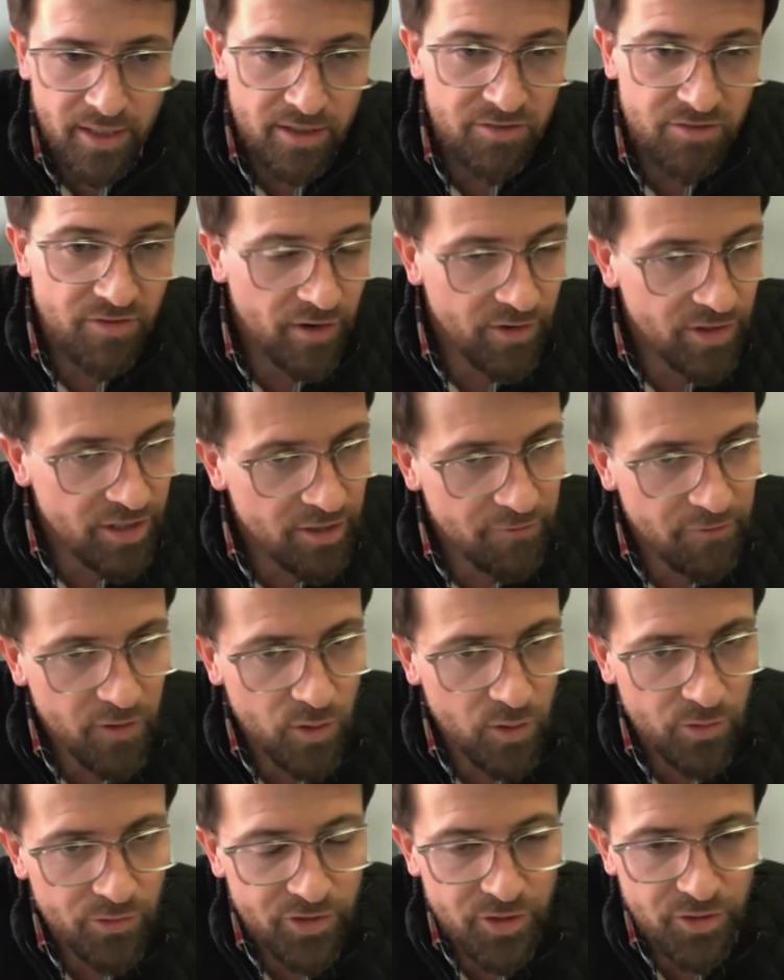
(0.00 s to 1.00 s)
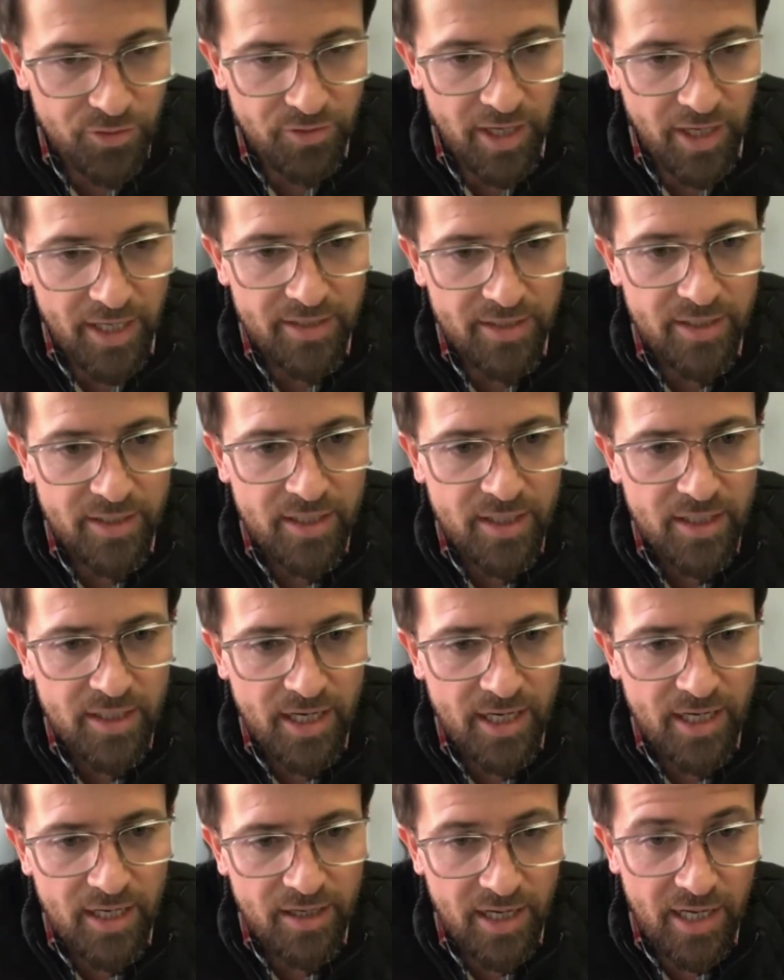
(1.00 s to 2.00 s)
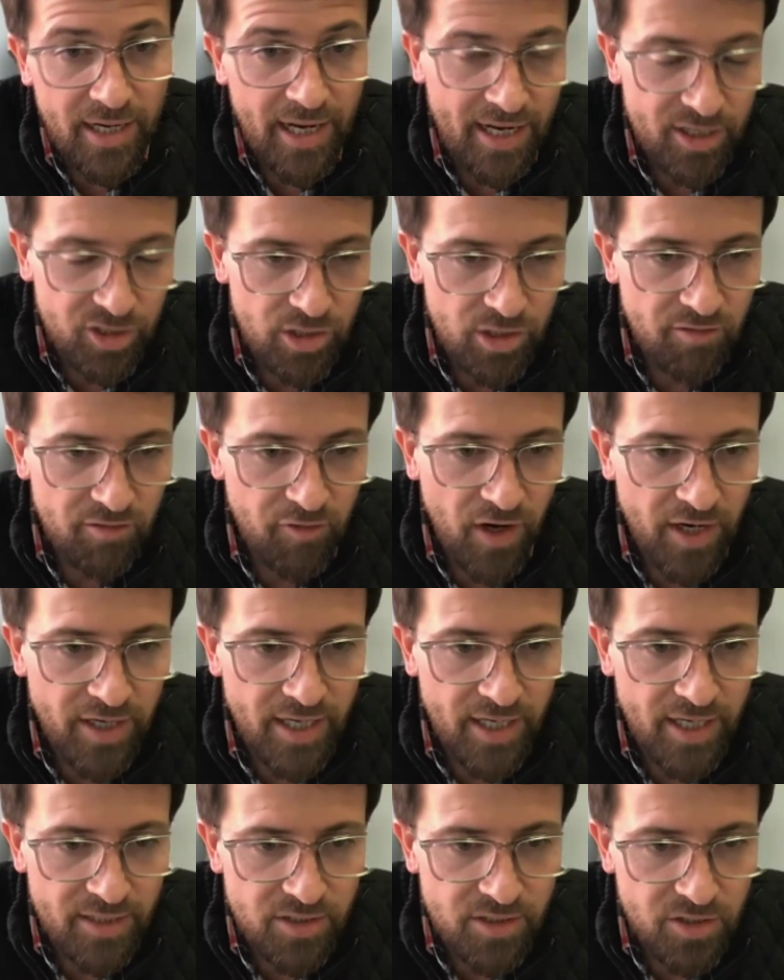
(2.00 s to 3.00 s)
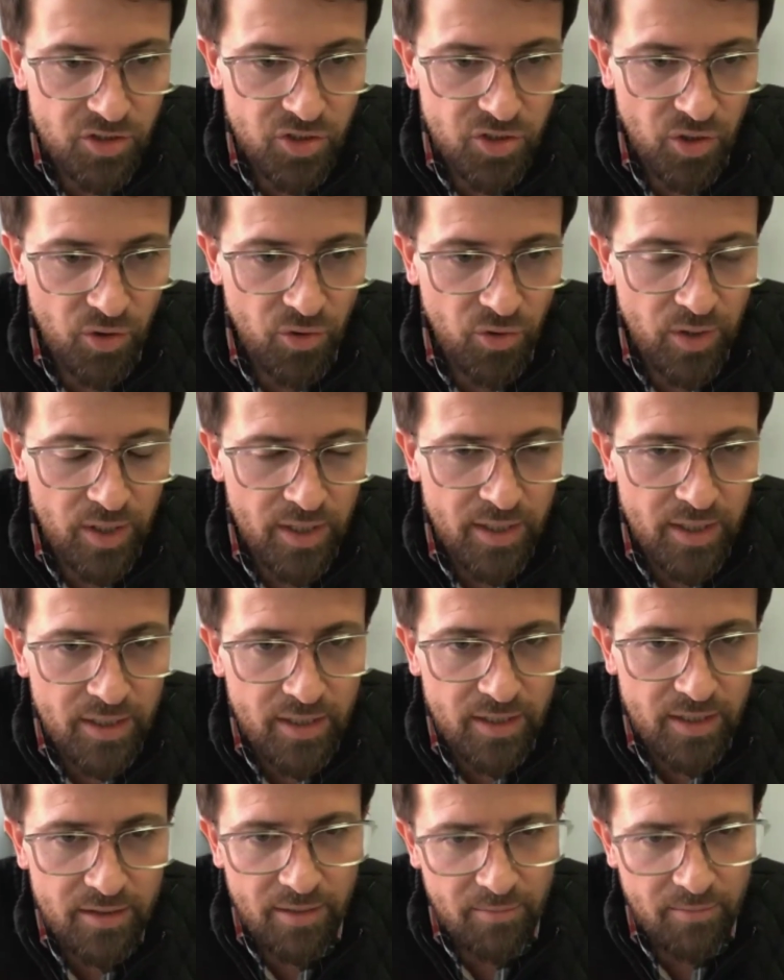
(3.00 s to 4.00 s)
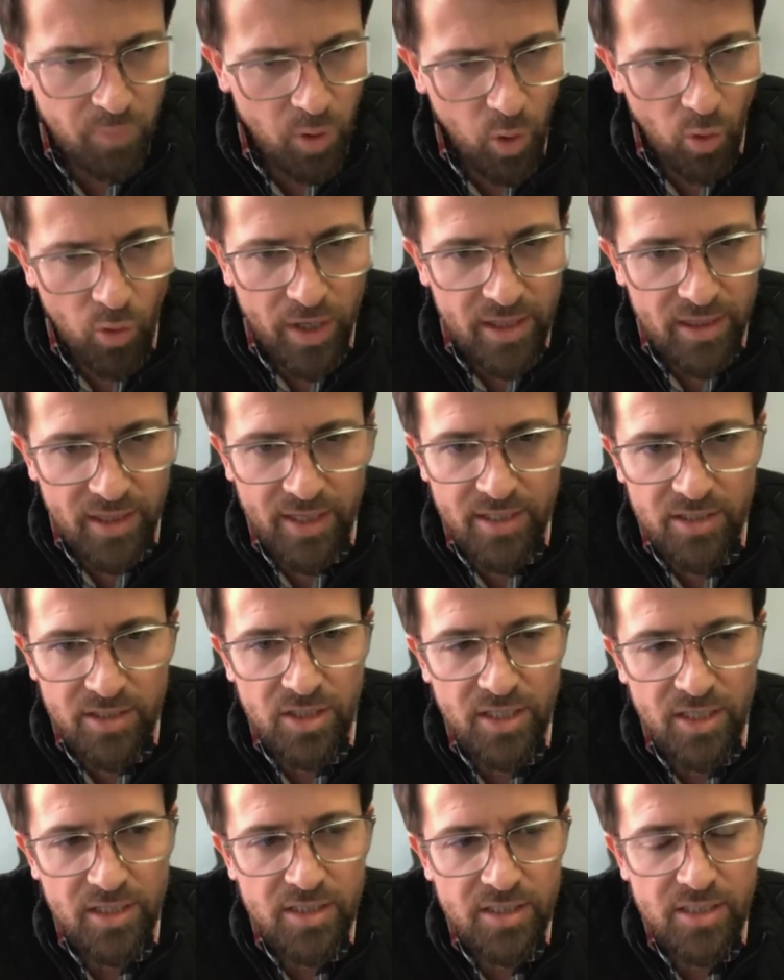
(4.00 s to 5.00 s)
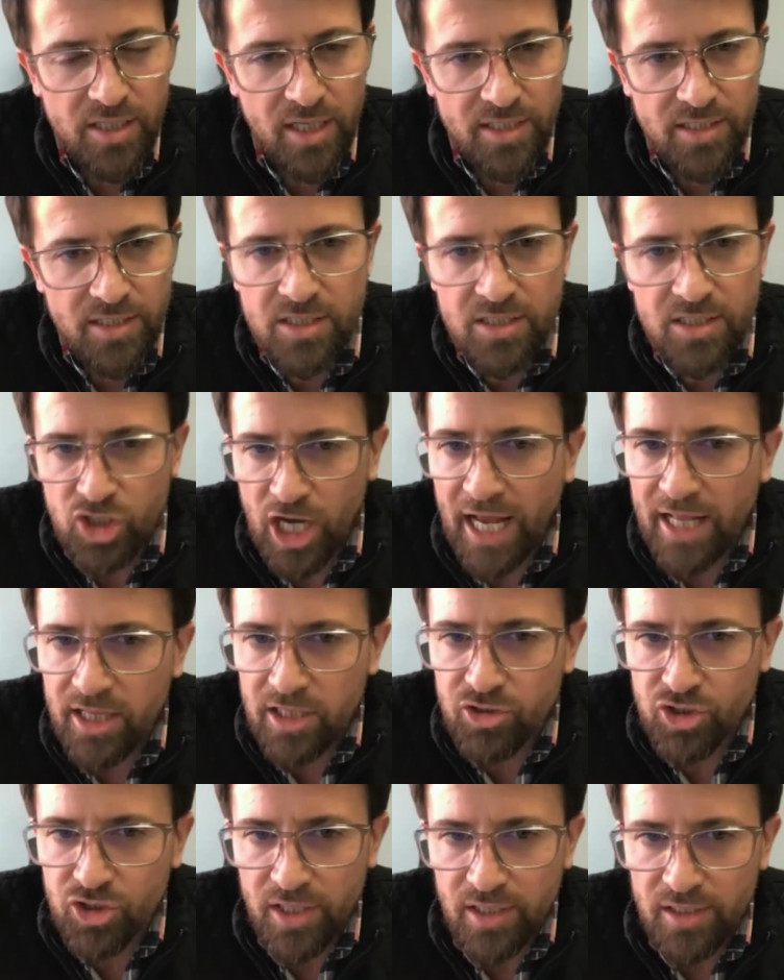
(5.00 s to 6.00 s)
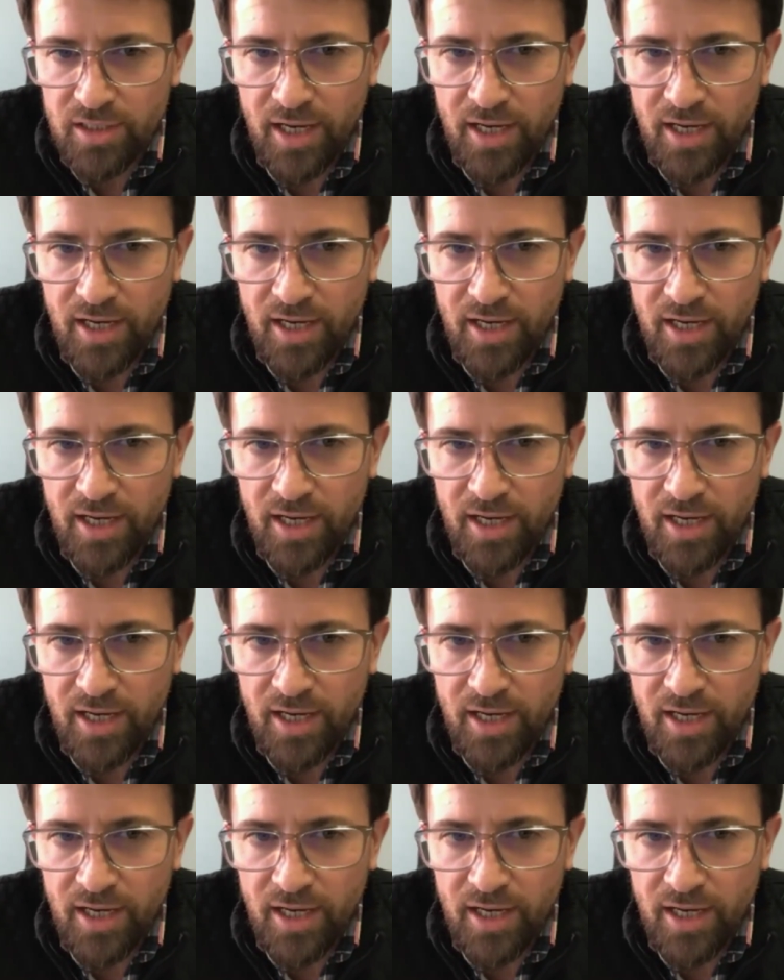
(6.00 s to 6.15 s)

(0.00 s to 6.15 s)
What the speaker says: It's very difficult to do that and actually finance it. So the employee thing it's challenging.